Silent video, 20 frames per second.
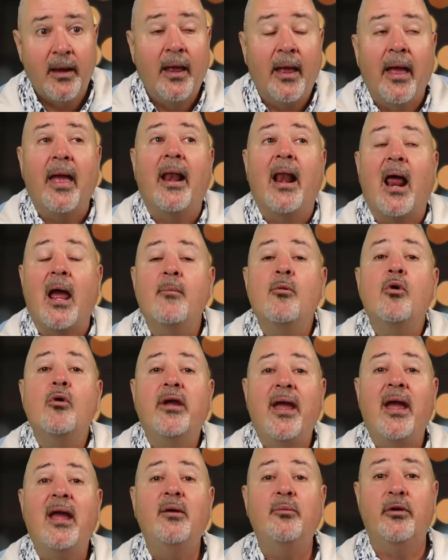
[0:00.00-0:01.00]
And I'm
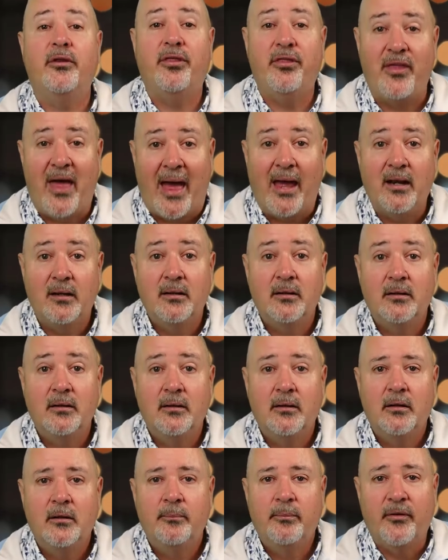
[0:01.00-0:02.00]
okay with that.
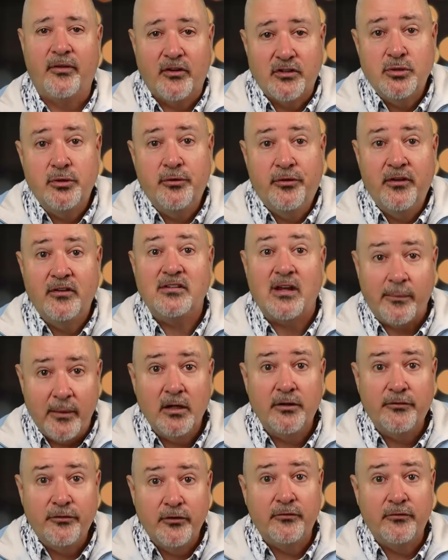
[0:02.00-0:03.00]
But the truth is I'm
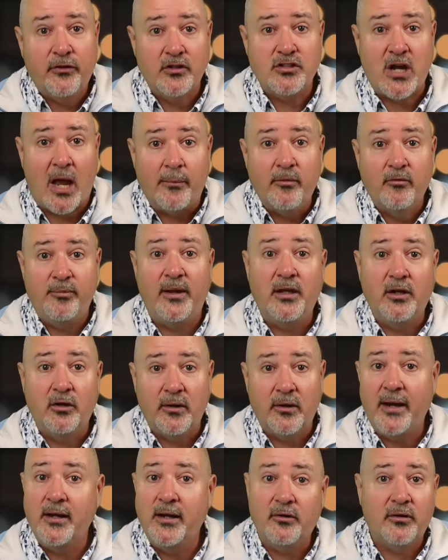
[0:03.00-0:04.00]
interviewing for the job of being your
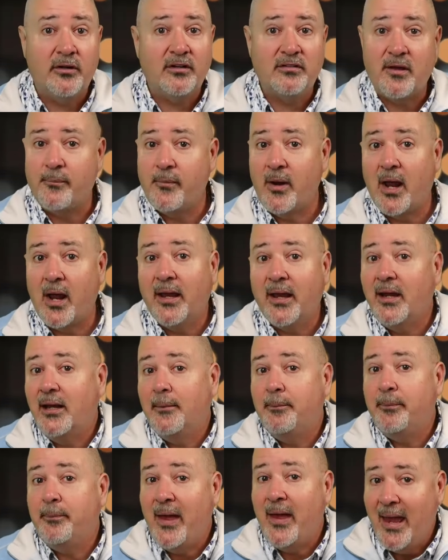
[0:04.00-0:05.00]
lender because I'm not getting
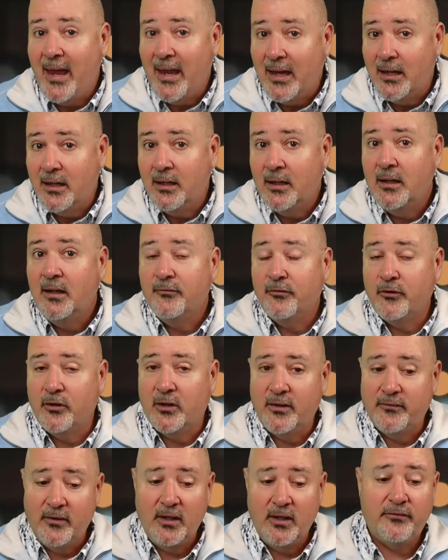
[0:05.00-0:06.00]
paid for
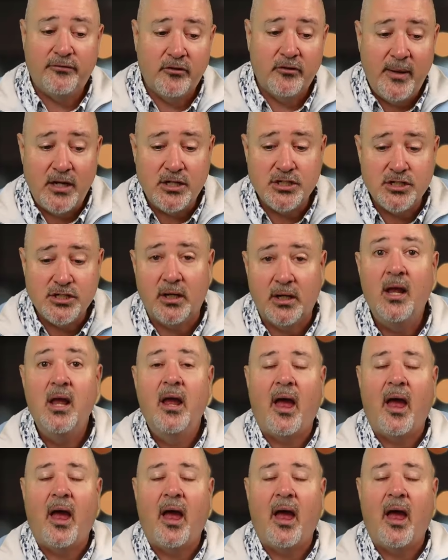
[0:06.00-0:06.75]
giving information.